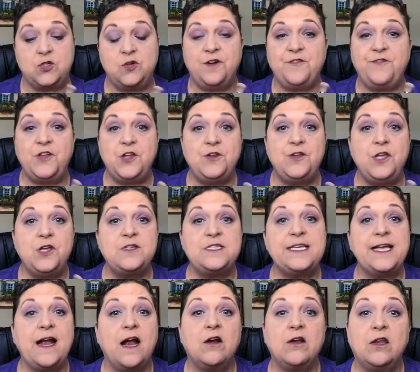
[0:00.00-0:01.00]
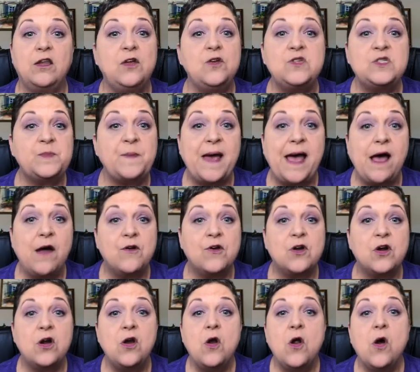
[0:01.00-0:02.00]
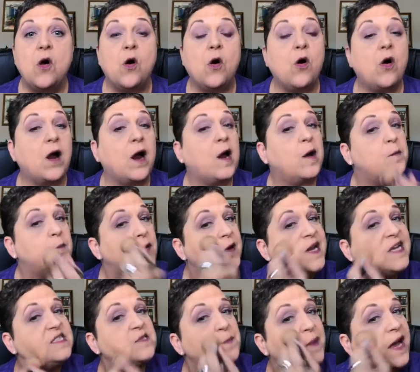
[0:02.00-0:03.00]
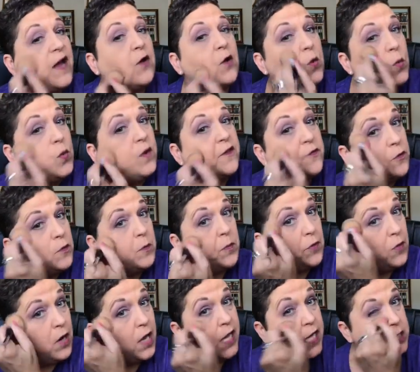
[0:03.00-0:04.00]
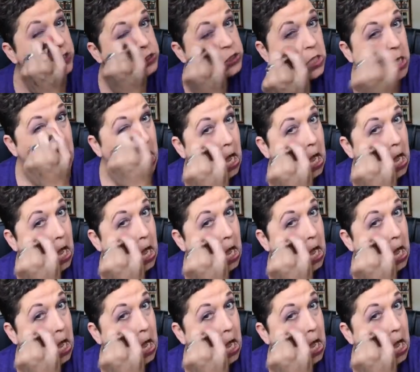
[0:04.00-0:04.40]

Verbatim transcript: So if you're using our loose powder or our pressed powder with a brush,